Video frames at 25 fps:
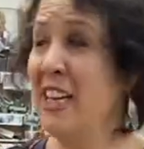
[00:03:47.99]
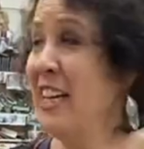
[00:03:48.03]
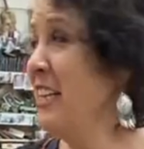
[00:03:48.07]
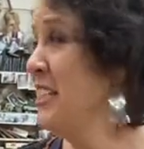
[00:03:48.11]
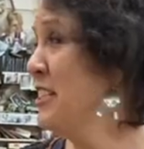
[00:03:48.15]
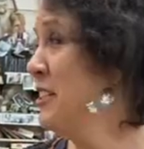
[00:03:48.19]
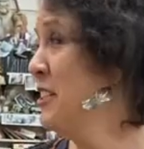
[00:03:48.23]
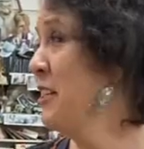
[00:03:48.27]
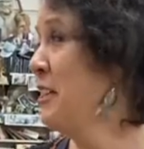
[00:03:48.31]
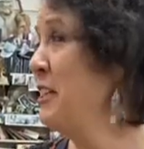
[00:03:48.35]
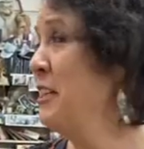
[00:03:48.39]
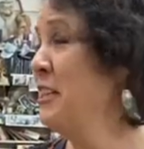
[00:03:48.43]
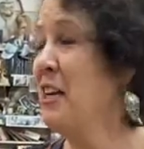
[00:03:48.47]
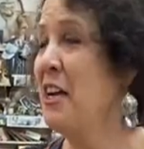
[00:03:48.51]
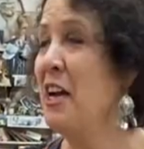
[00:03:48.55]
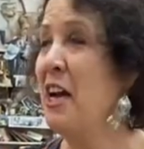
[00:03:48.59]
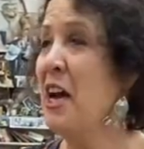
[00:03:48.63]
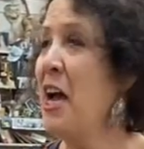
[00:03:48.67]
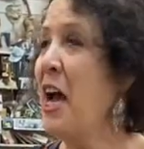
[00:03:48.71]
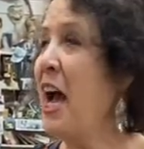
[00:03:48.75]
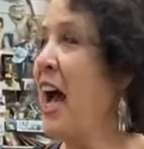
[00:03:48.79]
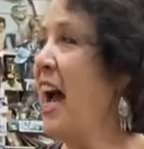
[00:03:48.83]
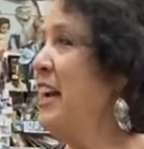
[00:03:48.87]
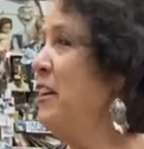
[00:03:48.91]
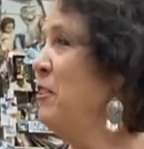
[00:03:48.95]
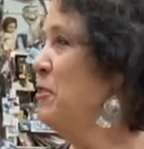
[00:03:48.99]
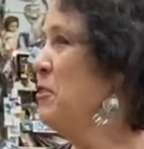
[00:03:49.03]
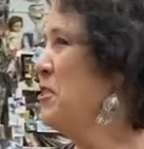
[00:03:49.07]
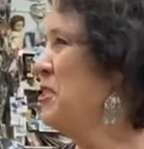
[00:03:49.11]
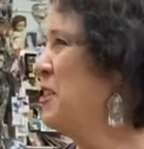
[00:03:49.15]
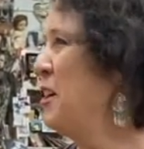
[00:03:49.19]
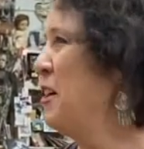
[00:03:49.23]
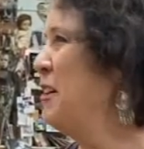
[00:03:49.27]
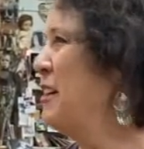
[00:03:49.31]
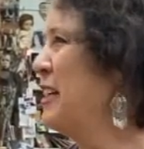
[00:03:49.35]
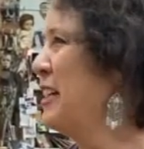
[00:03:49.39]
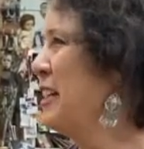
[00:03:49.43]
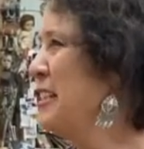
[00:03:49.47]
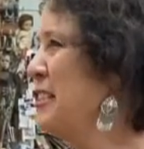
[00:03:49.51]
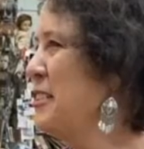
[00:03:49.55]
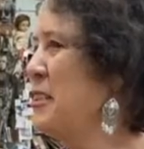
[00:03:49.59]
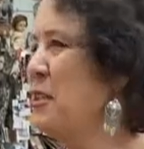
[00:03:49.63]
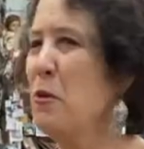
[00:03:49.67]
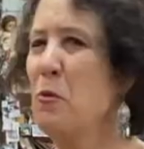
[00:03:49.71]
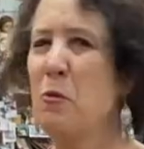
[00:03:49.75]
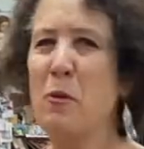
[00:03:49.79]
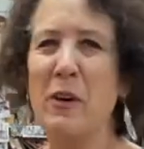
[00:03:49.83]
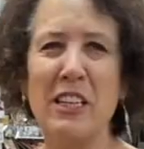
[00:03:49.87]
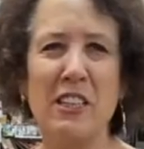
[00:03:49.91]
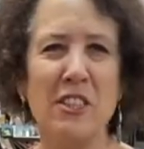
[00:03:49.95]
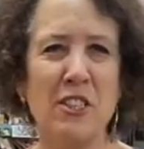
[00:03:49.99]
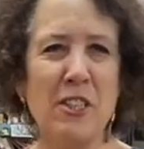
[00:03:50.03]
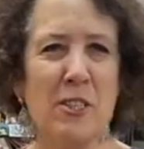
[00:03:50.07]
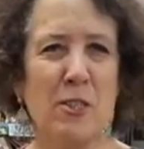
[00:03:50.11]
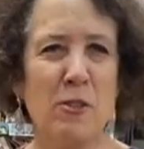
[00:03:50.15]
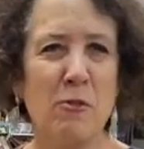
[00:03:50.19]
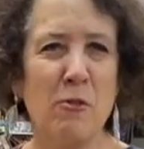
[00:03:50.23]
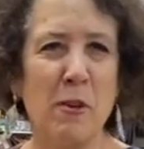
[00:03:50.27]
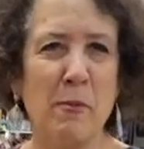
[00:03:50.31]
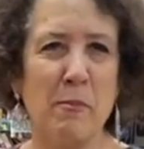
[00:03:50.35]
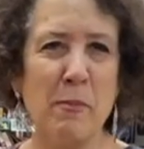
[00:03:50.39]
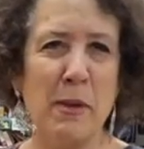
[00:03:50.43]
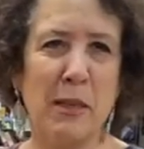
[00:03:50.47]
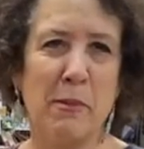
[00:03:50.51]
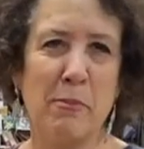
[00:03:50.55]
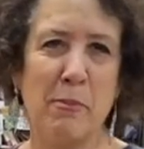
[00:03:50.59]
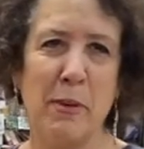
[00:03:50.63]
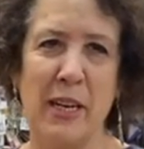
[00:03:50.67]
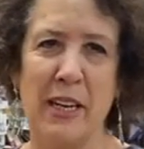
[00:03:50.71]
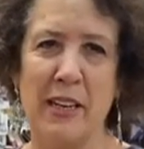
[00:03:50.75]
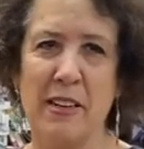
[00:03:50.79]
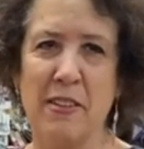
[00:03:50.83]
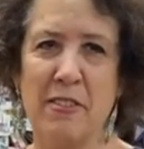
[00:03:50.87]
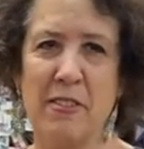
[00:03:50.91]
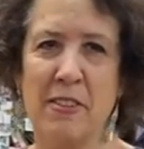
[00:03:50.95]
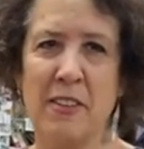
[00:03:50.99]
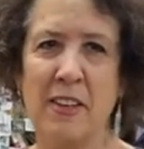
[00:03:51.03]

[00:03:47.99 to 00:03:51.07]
It's and also look, it's the witches from Macbeth.